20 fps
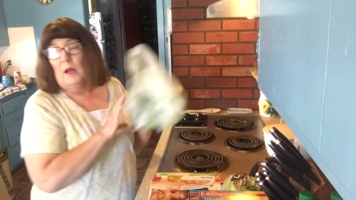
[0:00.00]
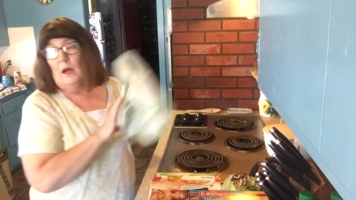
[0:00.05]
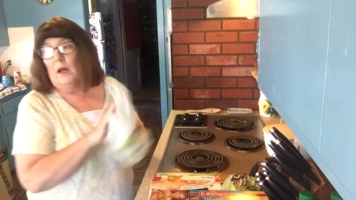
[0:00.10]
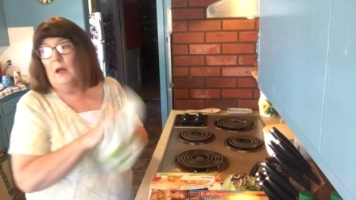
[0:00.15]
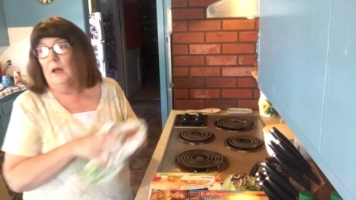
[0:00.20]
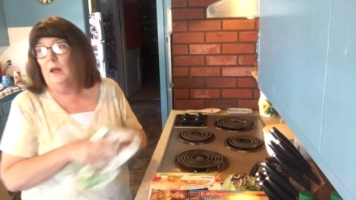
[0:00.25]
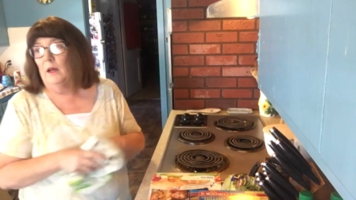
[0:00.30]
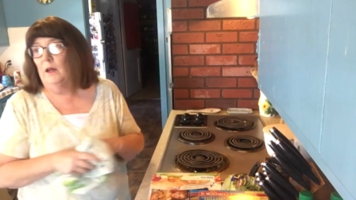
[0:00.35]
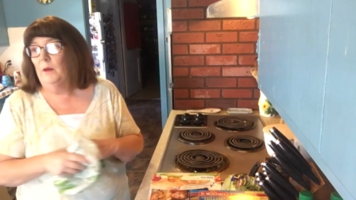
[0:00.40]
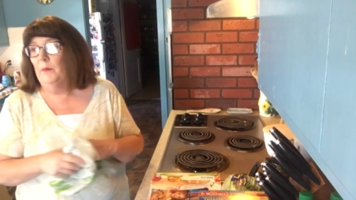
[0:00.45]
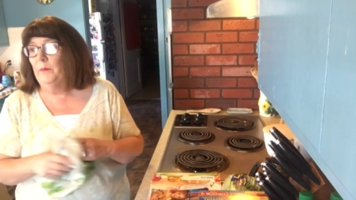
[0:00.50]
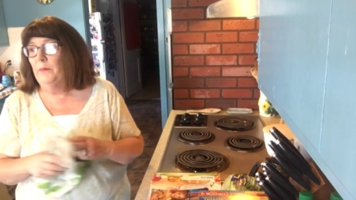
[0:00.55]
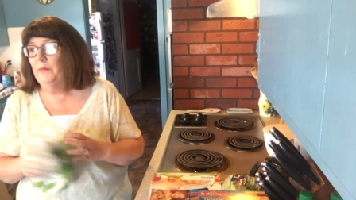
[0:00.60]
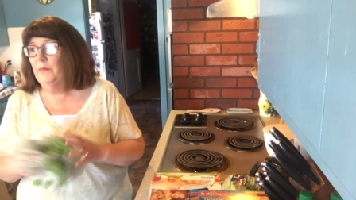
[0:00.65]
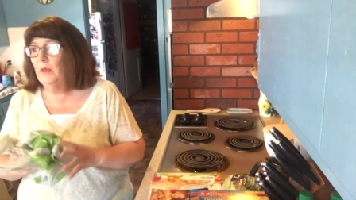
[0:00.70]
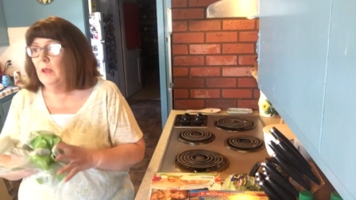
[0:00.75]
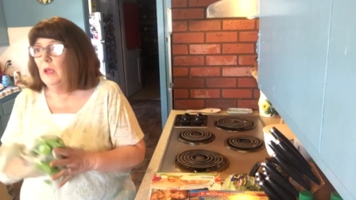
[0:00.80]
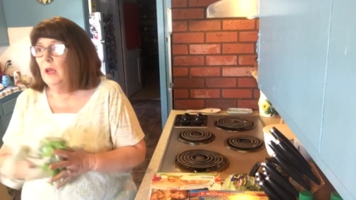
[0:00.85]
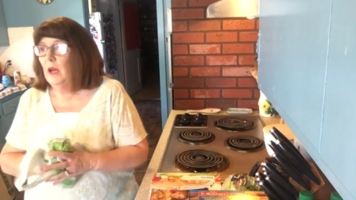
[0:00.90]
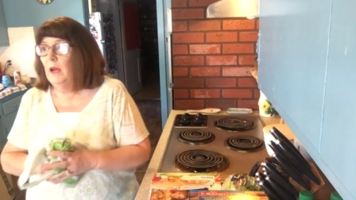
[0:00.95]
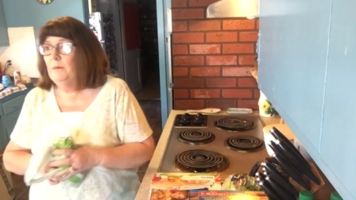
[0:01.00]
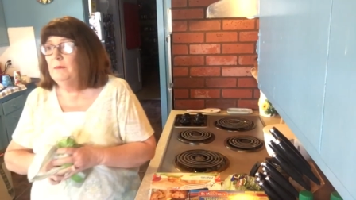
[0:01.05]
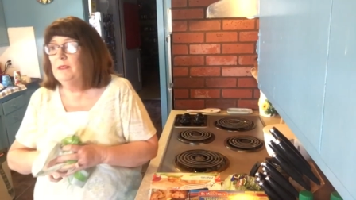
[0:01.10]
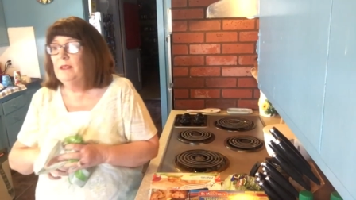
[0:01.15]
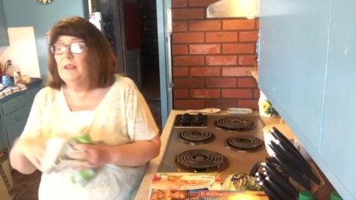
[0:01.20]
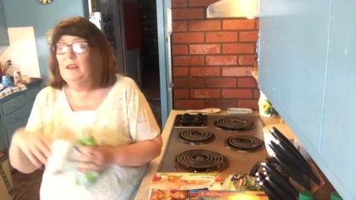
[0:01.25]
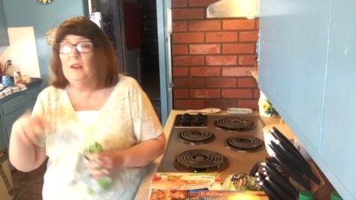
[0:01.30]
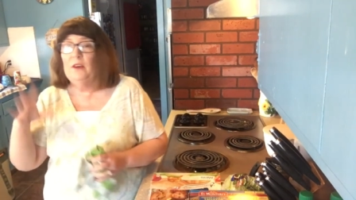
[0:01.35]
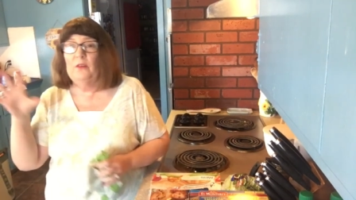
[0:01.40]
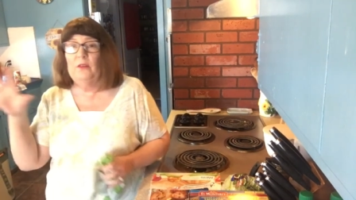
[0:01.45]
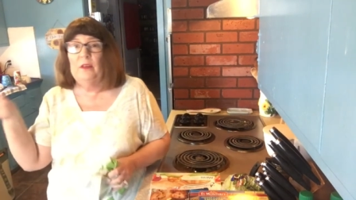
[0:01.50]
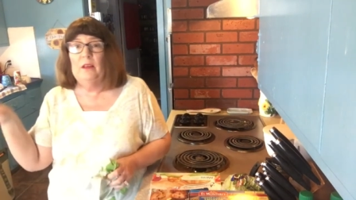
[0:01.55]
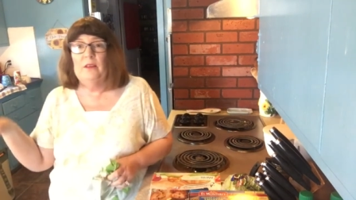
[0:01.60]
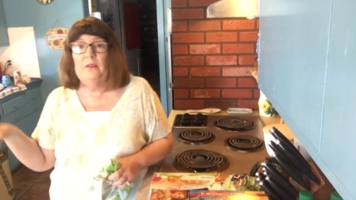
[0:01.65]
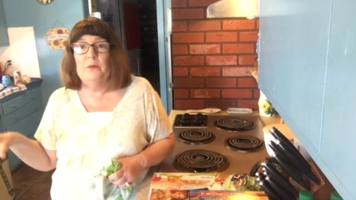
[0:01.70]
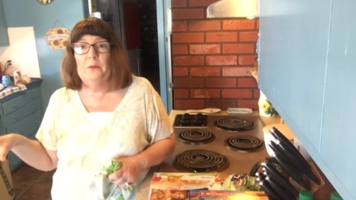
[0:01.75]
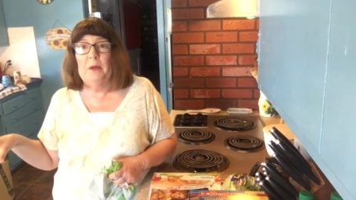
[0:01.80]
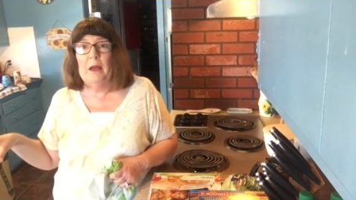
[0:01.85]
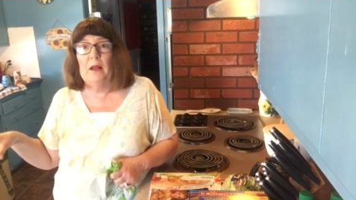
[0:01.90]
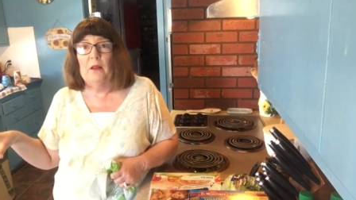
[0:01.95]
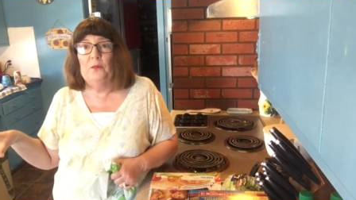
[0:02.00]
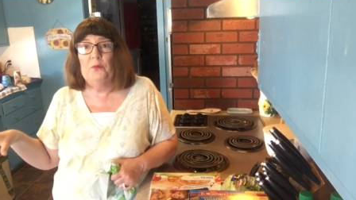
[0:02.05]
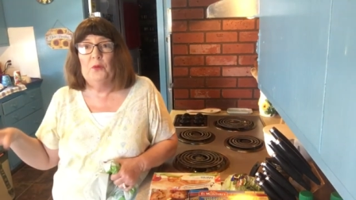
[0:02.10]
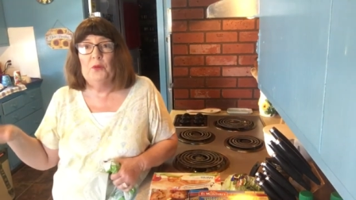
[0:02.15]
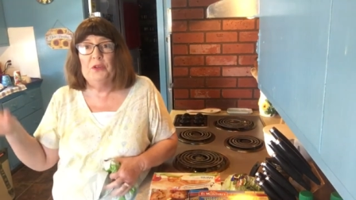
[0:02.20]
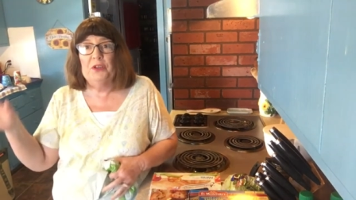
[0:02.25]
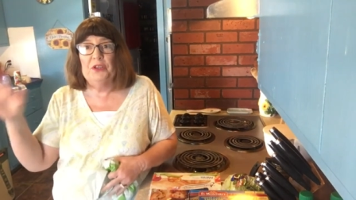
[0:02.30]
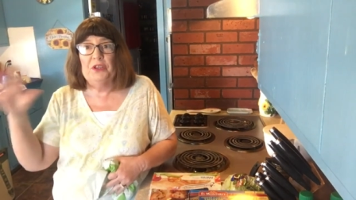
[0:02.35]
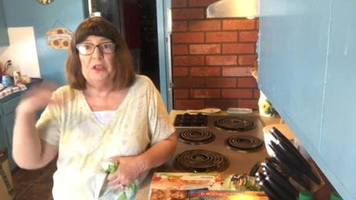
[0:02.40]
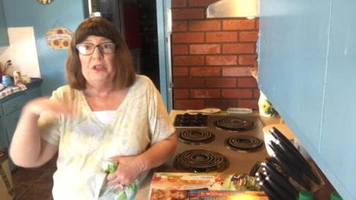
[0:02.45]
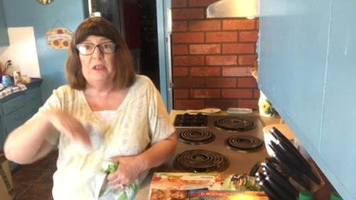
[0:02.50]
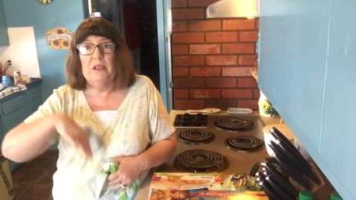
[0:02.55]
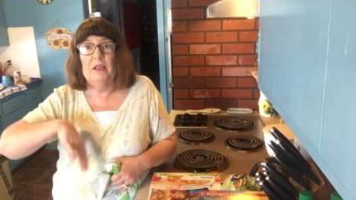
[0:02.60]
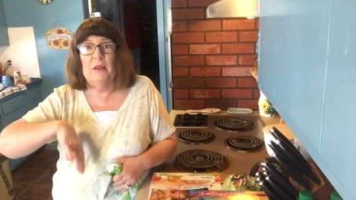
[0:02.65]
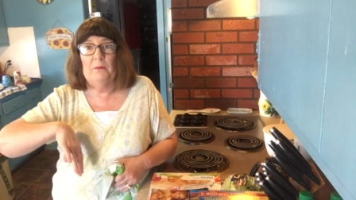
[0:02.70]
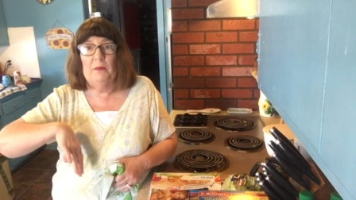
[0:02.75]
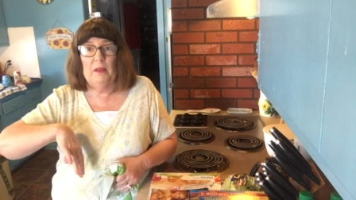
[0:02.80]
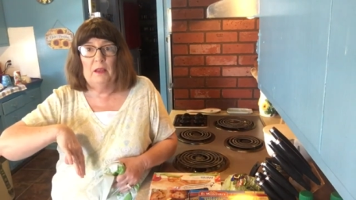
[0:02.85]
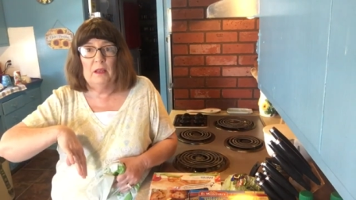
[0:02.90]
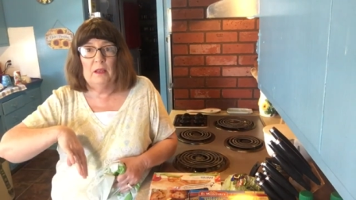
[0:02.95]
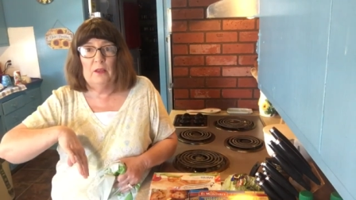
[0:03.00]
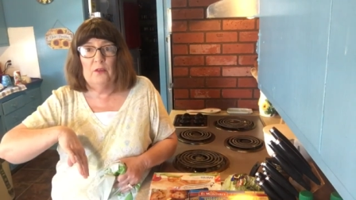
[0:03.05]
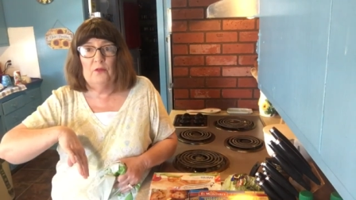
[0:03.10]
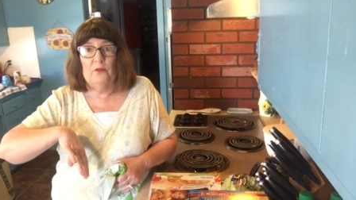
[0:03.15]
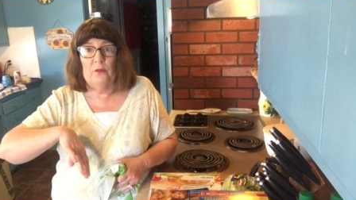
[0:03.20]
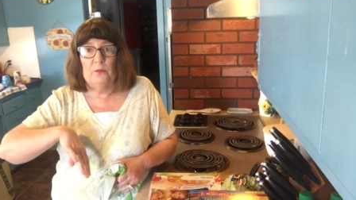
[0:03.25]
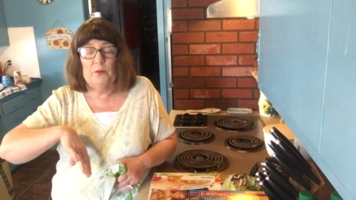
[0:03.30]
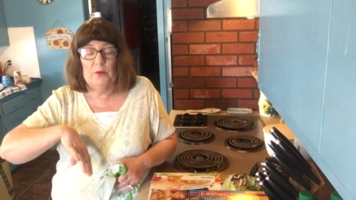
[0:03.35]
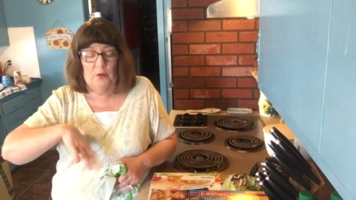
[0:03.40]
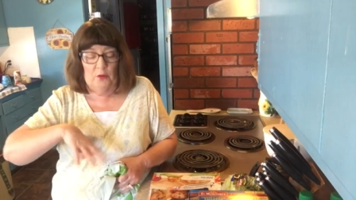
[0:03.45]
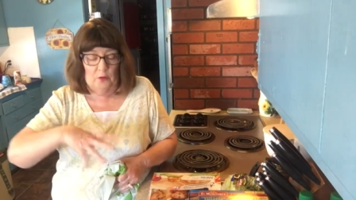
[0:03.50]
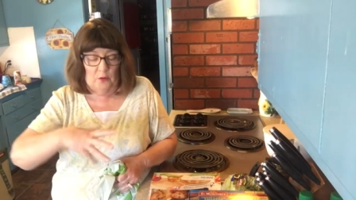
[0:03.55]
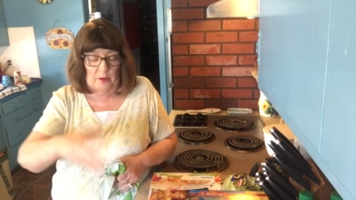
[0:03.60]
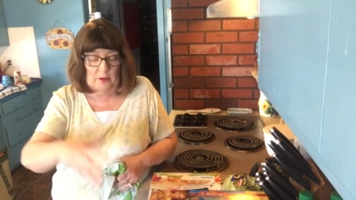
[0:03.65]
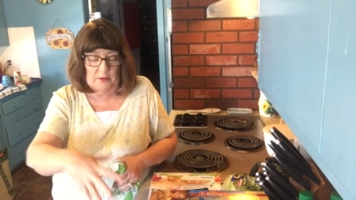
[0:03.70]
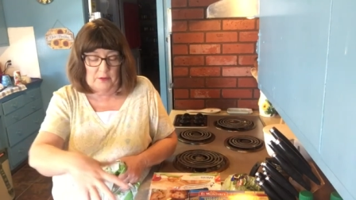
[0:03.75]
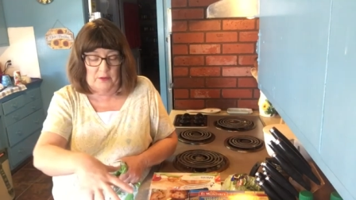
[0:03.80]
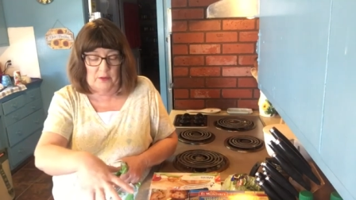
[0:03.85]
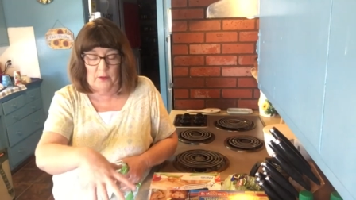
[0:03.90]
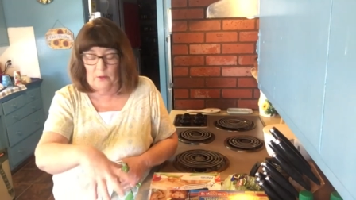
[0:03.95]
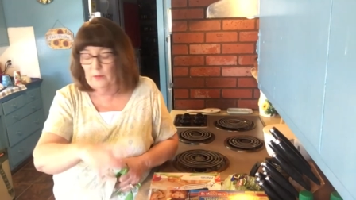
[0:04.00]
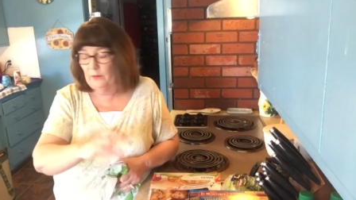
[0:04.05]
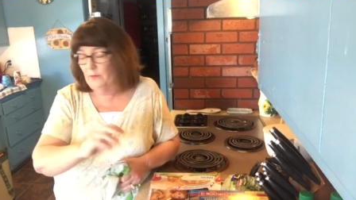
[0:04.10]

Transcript: Um, I'm sending her things from California. She's sending me things from New York. So